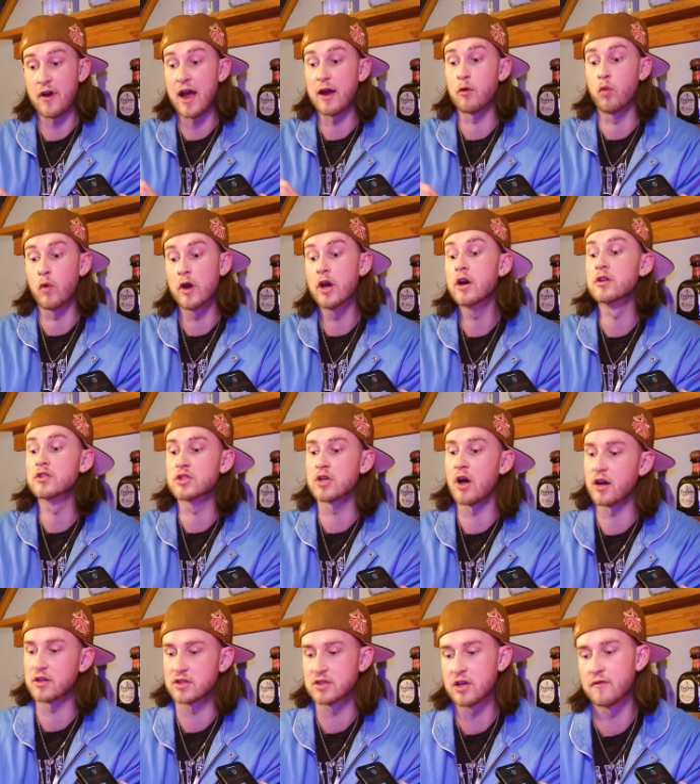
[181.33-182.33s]
I will
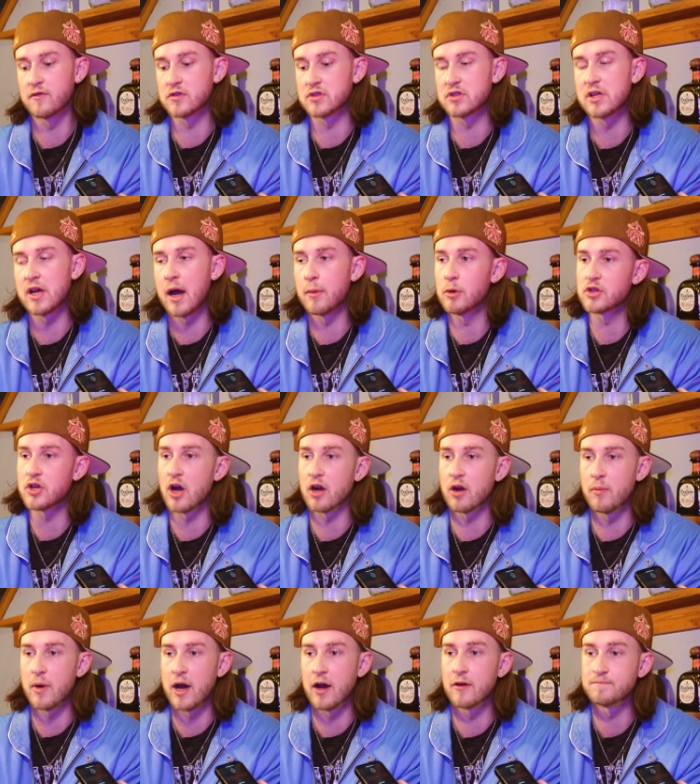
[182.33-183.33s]
talk selfishly, I'm gonna talk
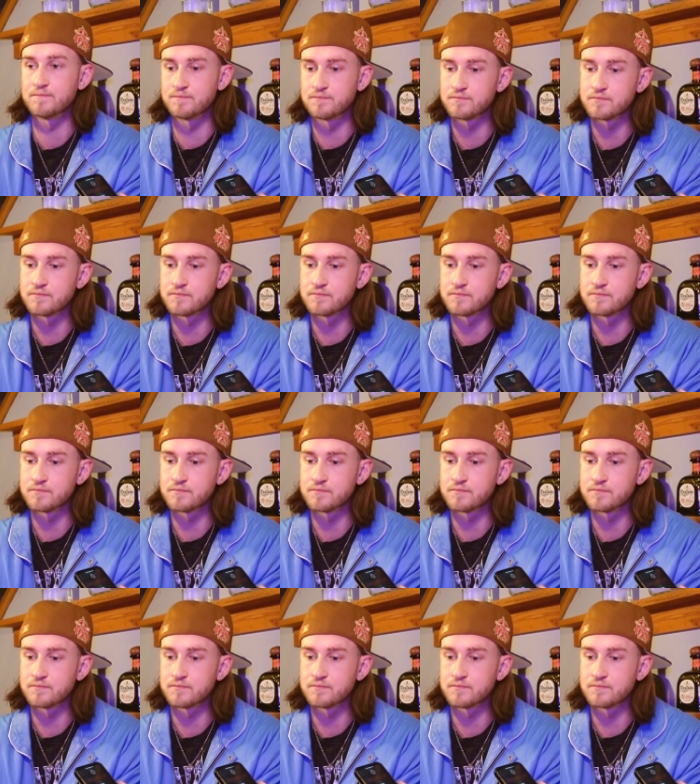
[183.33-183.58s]
about